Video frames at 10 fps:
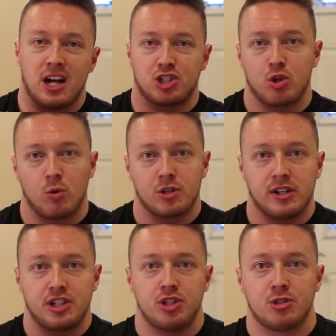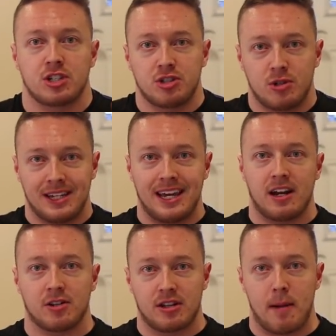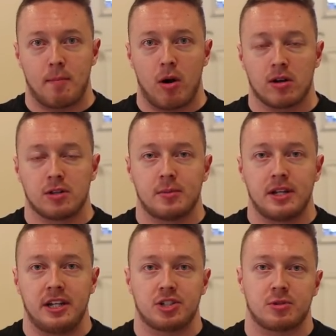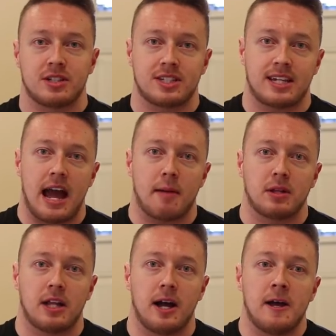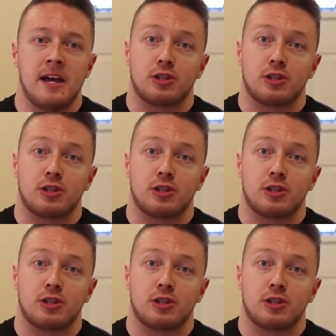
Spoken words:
shoulder issues, because you can get under that bar a little bit easier with the scapula.